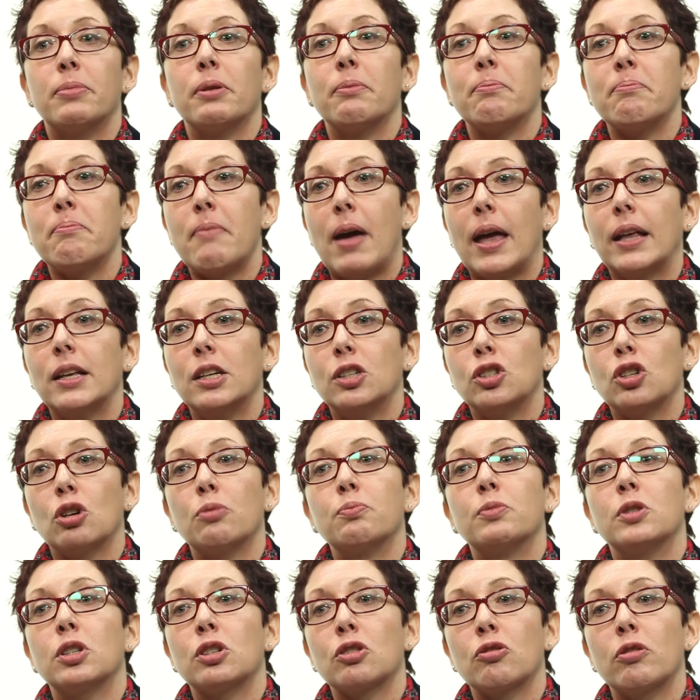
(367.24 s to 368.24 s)
but many
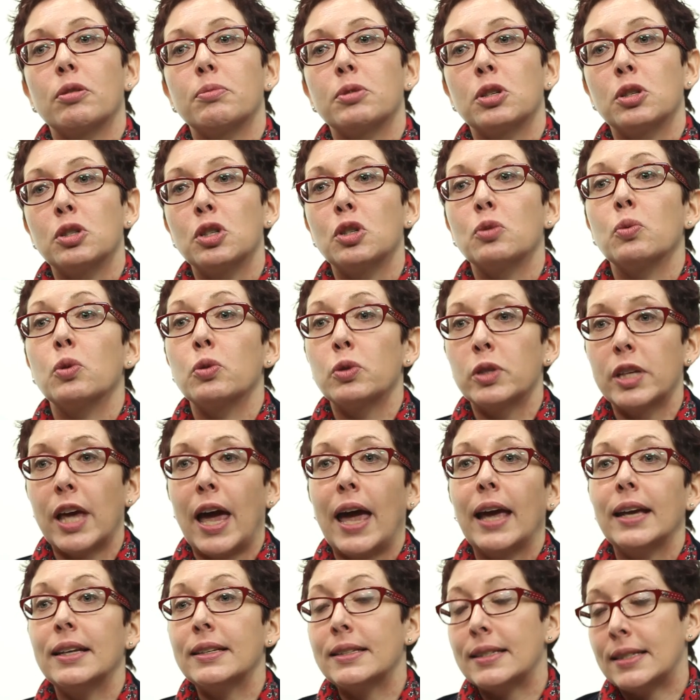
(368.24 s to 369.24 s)
job descriptions will
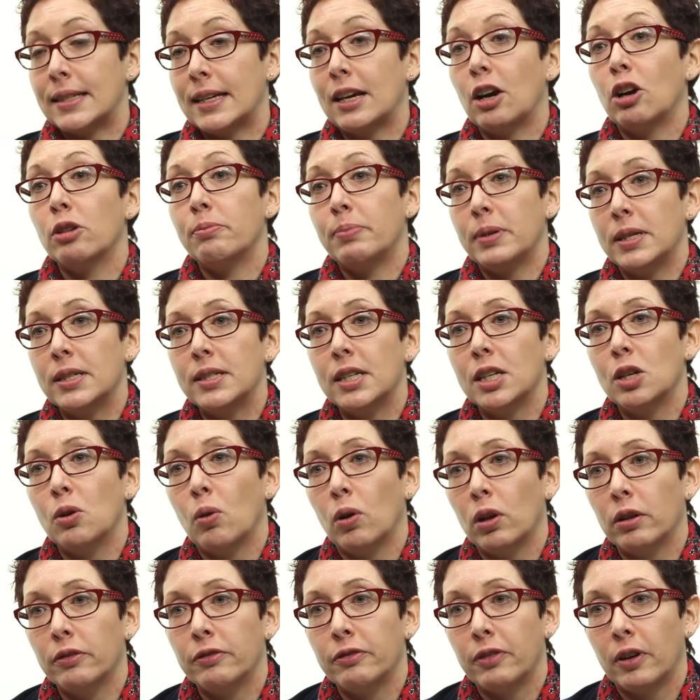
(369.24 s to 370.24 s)
say CIPD
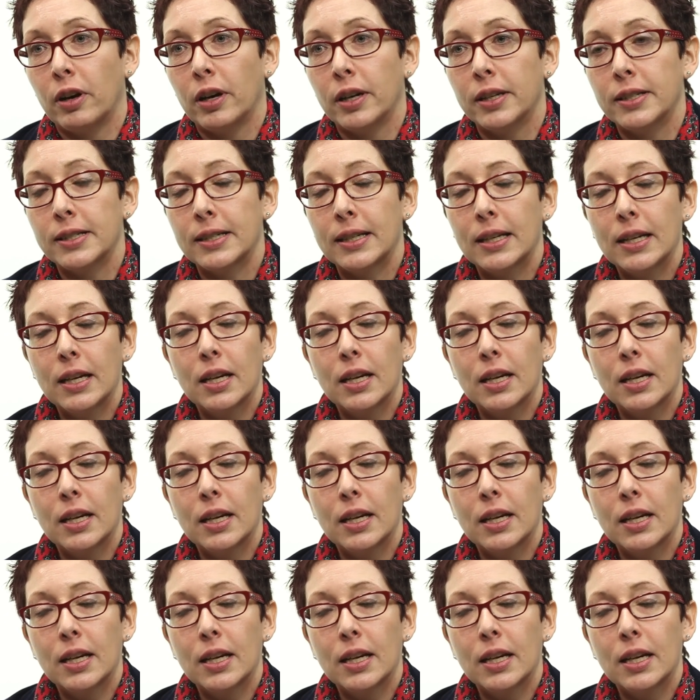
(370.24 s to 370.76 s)
qualified.